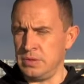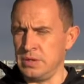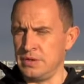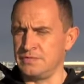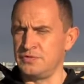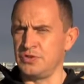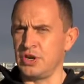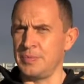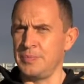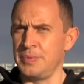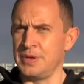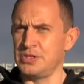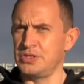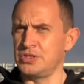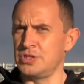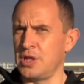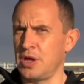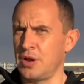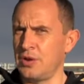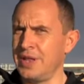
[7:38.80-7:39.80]
of jumping
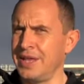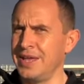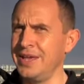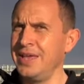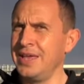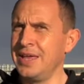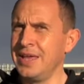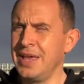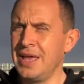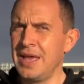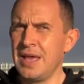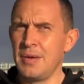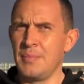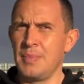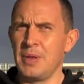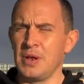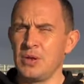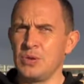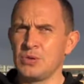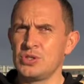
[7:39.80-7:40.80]
slowly
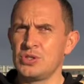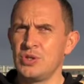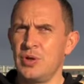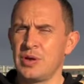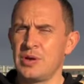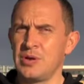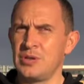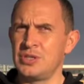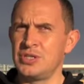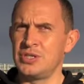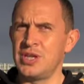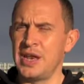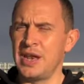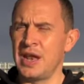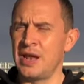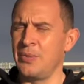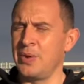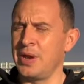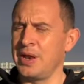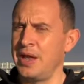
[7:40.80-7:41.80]
but it looks like on
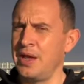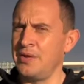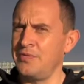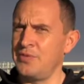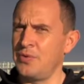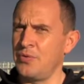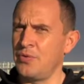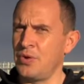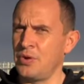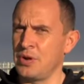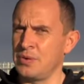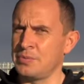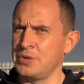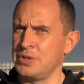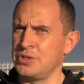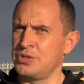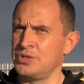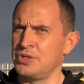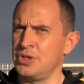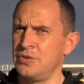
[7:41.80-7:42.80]
Saturday we're going to have to ride him
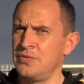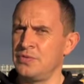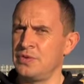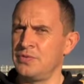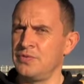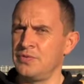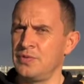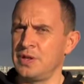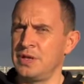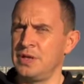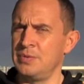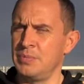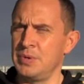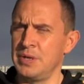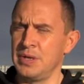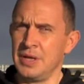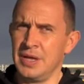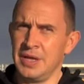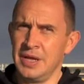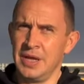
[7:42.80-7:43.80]
conservatively, but
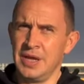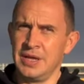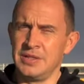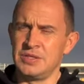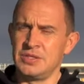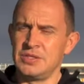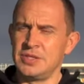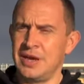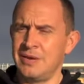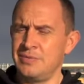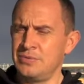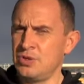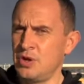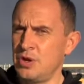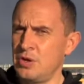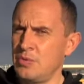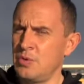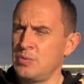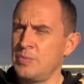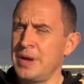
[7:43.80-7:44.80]
at the same
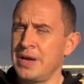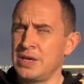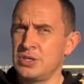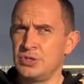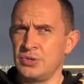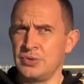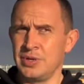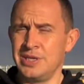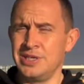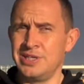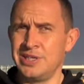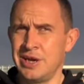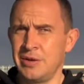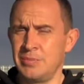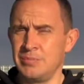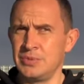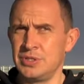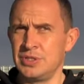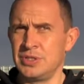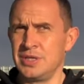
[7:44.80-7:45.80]
time we'll make sure he
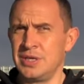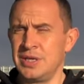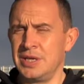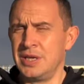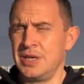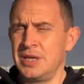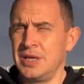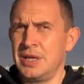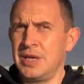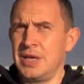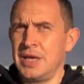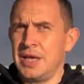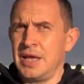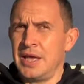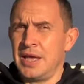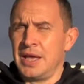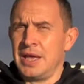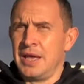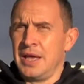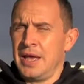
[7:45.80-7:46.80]
jumps.
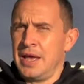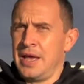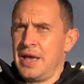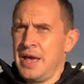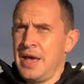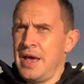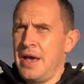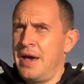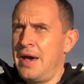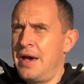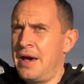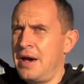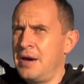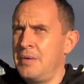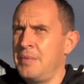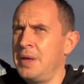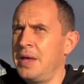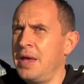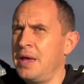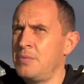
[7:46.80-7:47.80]

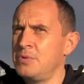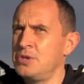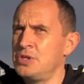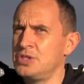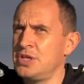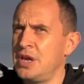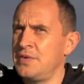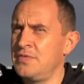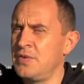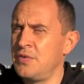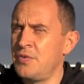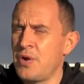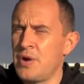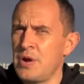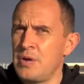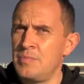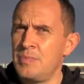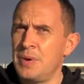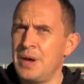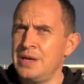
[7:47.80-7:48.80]
Um, and we'll just have to
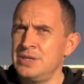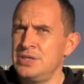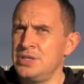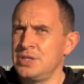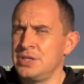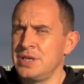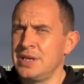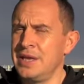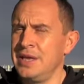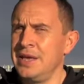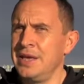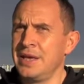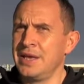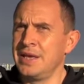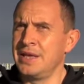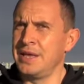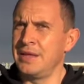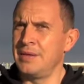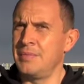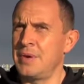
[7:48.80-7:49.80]
ride him patiently,
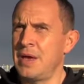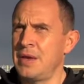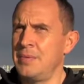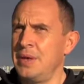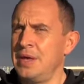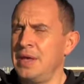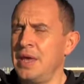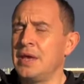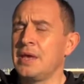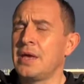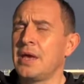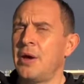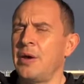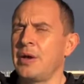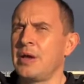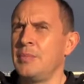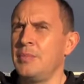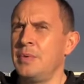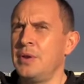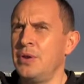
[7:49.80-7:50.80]
maybe get
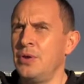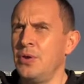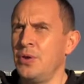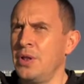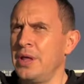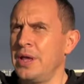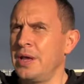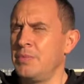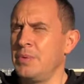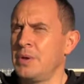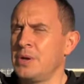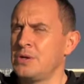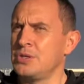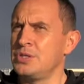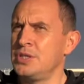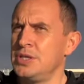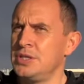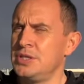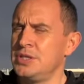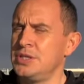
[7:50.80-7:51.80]
going a bit earlier
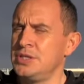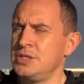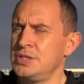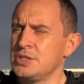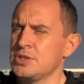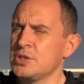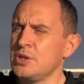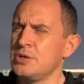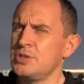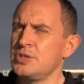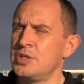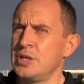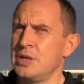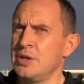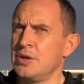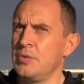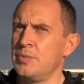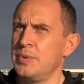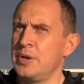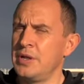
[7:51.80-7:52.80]
because he just lost a
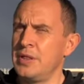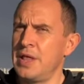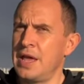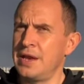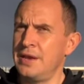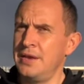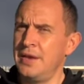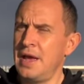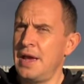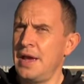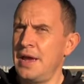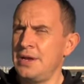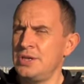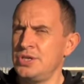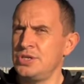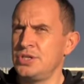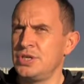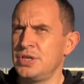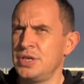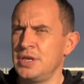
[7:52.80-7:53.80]
little bit of that
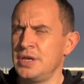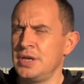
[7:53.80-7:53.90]
dash